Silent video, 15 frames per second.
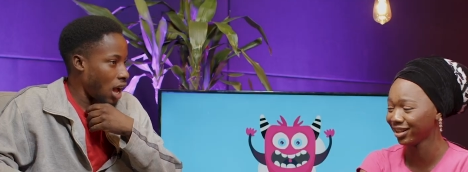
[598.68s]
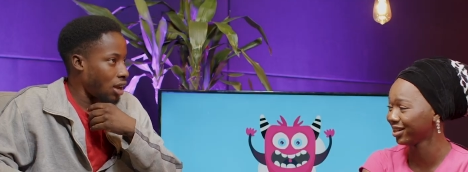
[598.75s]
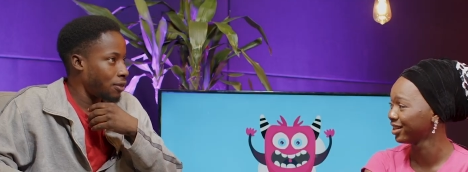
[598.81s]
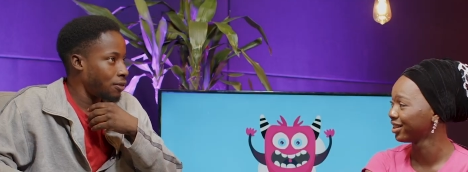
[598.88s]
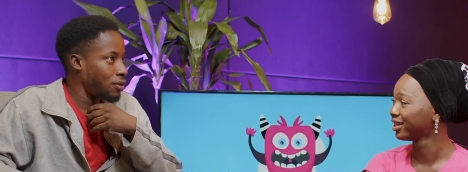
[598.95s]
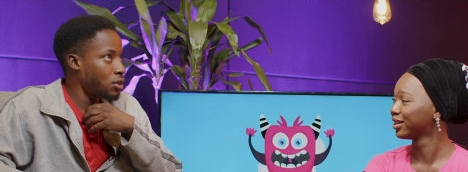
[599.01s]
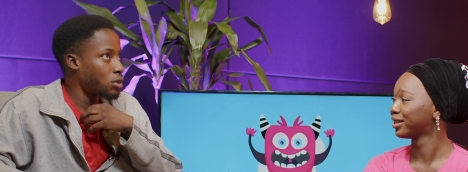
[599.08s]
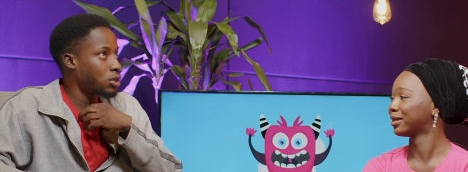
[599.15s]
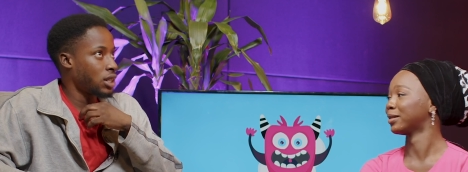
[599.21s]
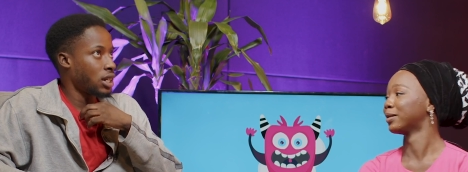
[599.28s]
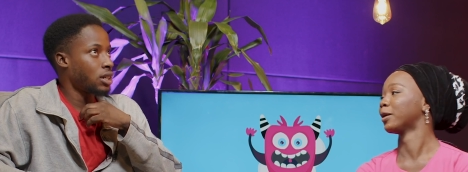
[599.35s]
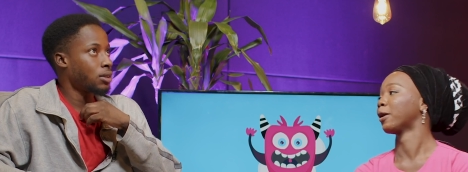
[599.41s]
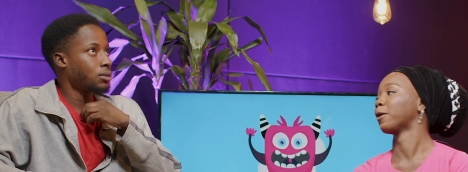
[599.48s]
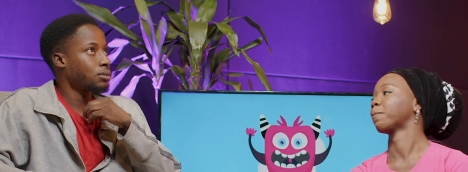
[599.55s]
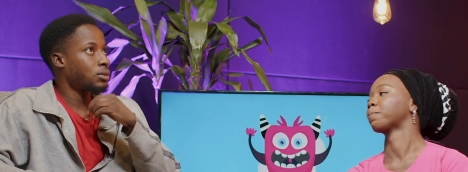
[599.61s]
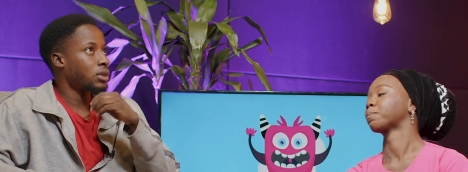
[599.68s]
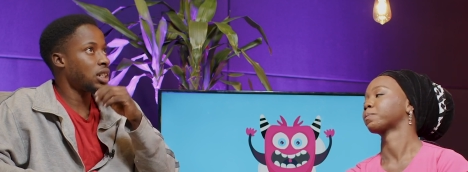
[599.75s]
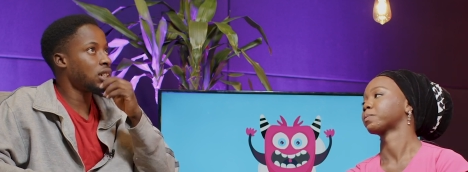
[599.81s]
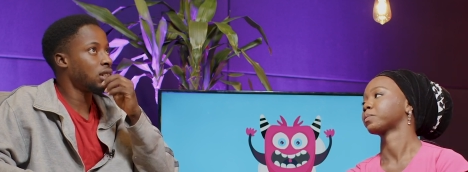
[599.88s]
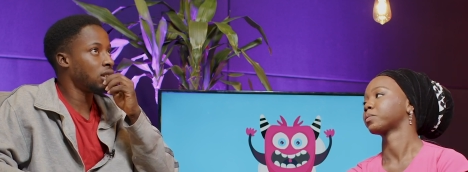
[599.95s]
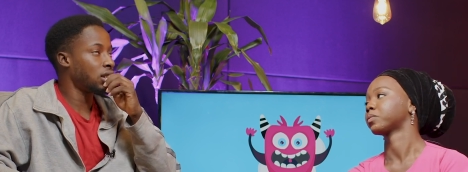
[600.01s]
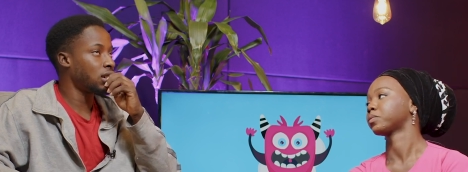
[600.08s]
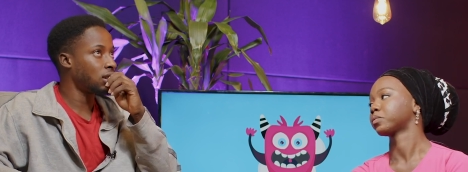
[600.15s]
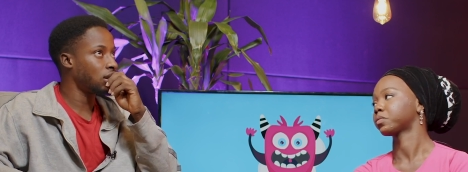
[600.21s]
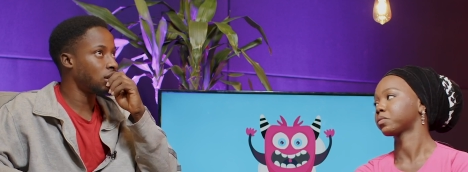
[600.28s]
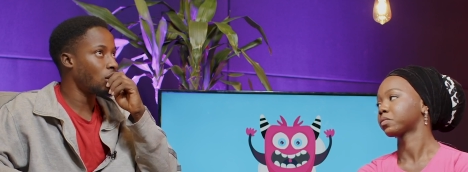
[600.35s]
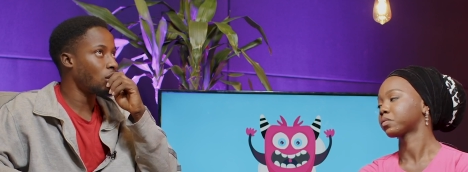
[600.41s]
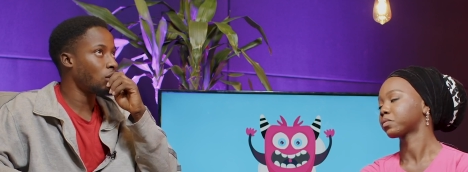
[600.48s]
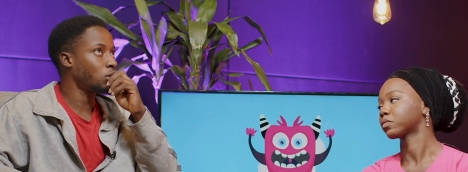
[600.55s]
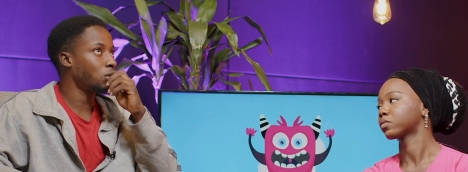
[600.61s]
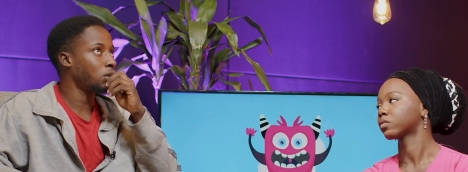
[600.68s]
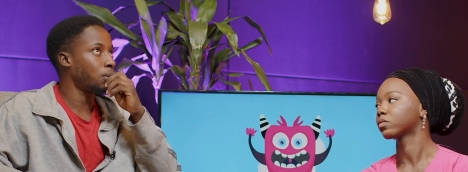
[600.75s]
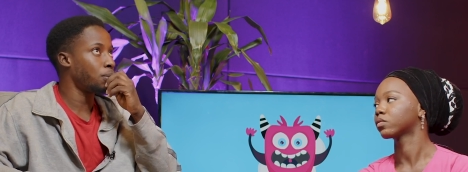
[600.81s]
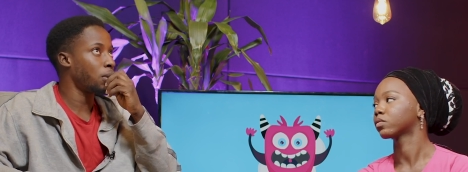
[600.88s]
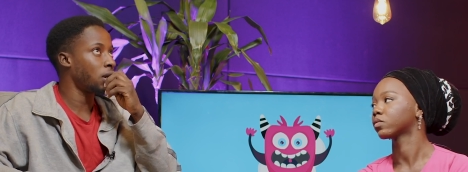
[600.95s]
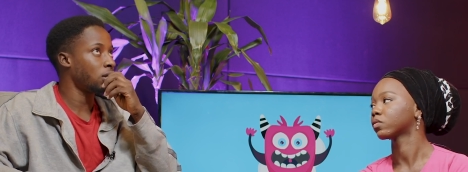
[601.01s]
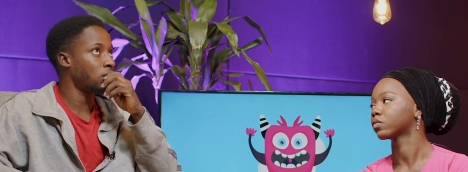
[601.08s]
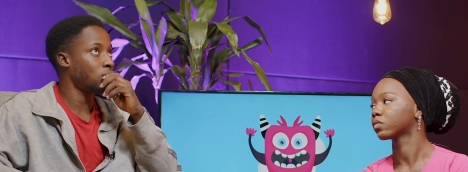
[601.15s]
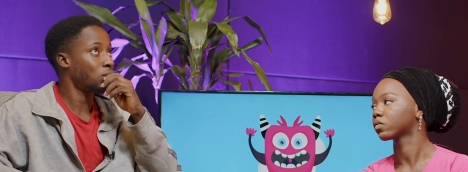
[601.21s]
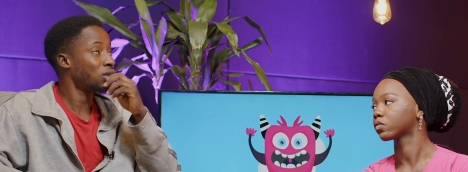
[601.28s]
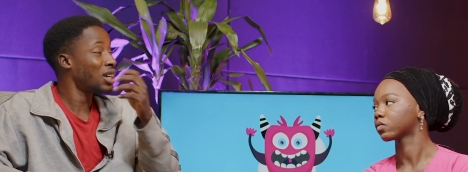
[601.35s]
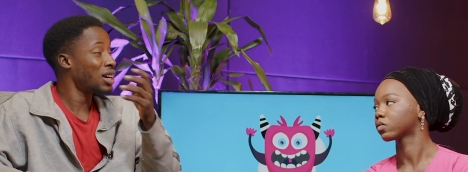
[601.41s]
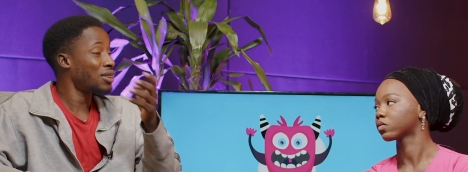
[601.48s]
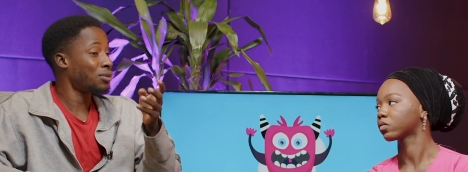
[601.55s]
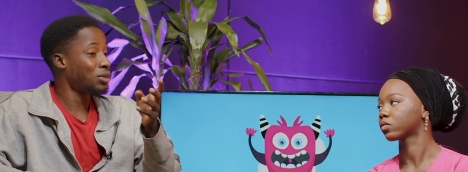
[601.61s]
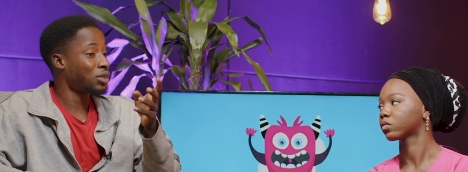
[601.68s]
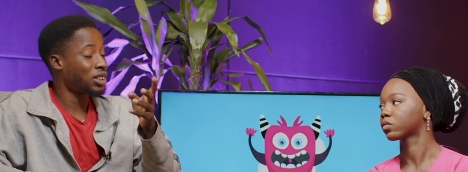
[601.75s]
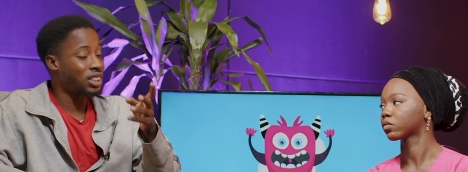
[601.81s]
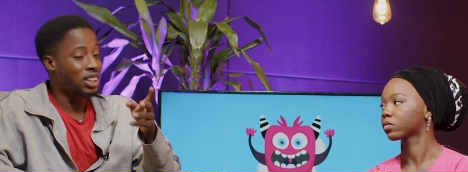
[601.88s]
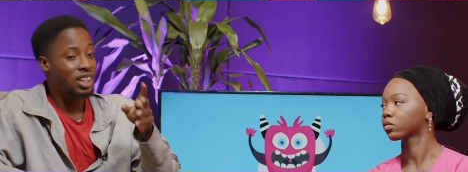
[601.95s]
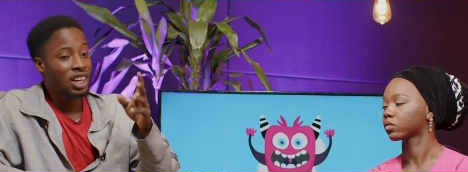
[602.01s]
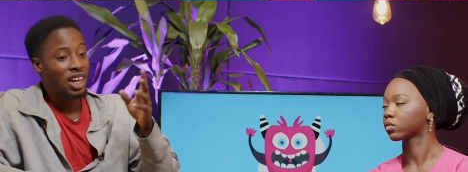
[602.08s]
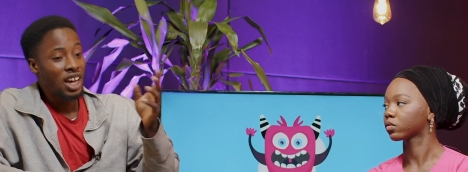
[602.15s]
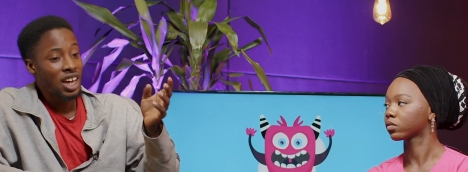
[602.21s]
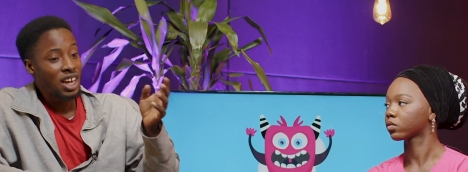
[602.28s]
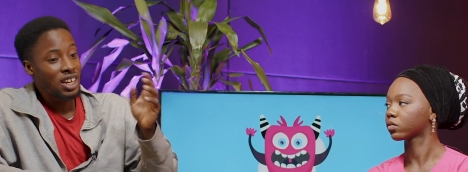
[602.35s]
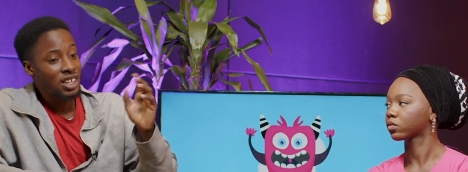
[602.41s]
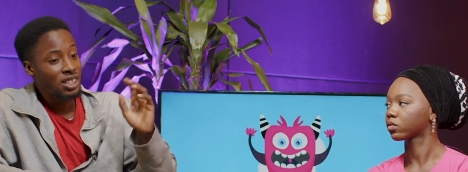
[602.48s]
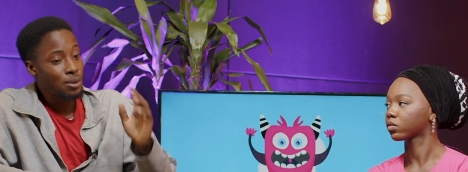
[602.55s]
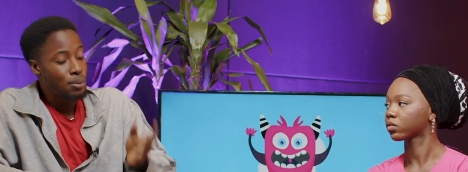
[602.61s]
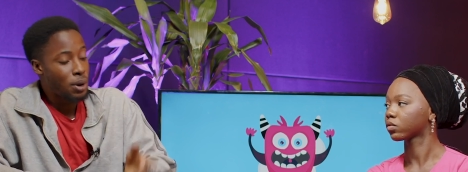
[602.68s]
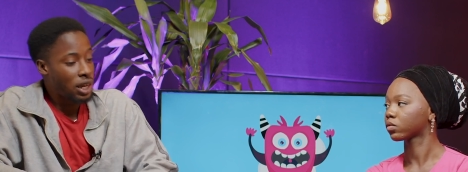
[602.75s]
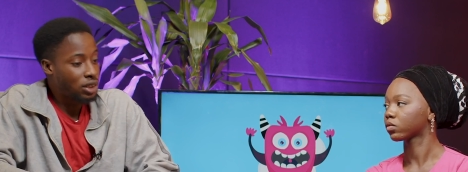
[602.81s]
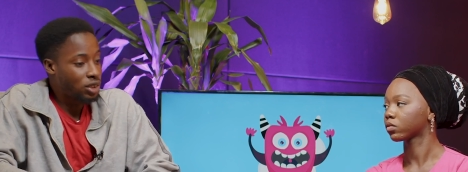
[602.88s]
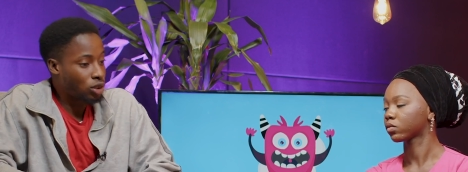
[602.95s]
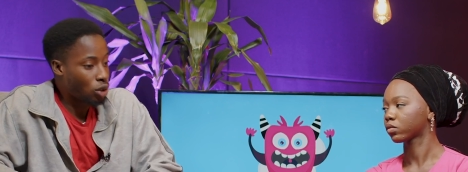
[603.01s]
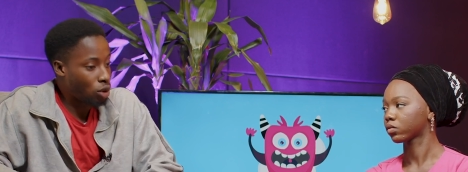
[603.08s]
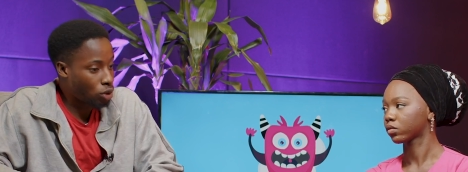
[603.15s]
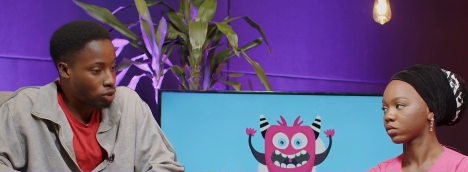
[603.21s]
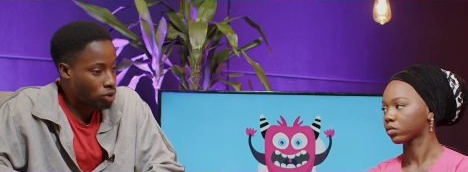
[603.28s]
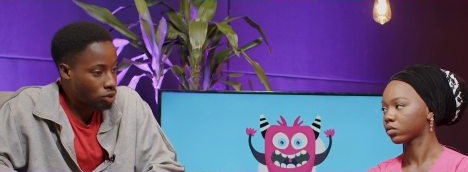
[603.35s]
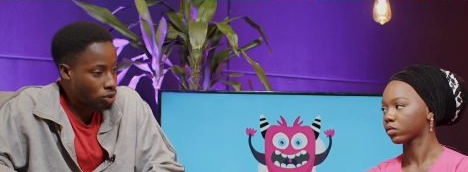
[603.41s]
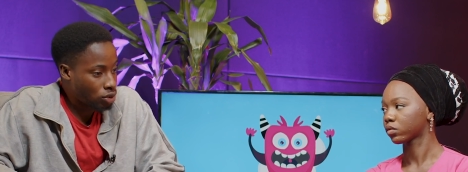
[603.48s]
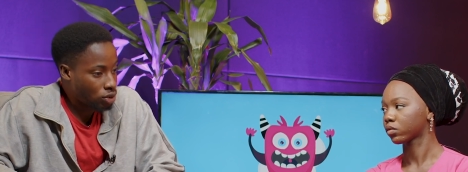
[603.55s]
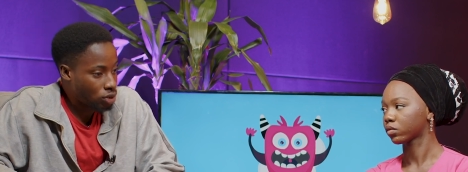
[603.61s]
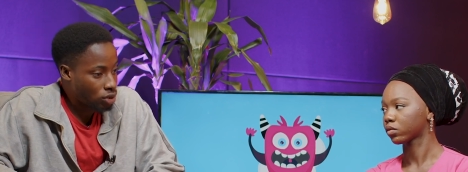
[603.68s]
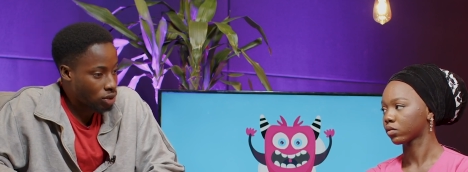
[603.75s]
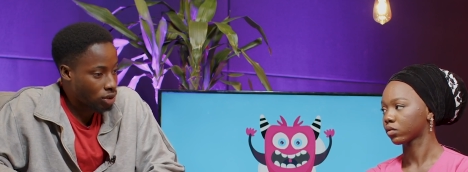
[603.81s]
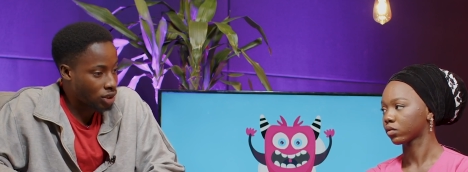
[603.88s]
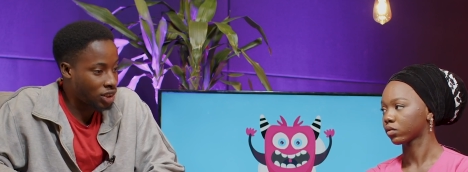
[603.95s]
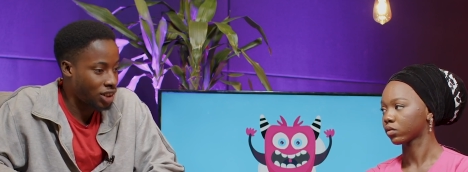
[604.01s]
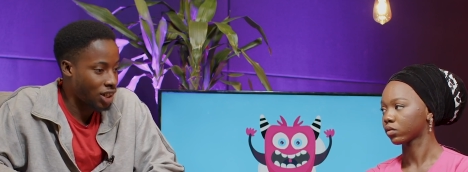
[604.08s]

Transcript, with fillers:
Speaker 1: I feel, yeah, it, it also depends. What do I even want to say? It depends on the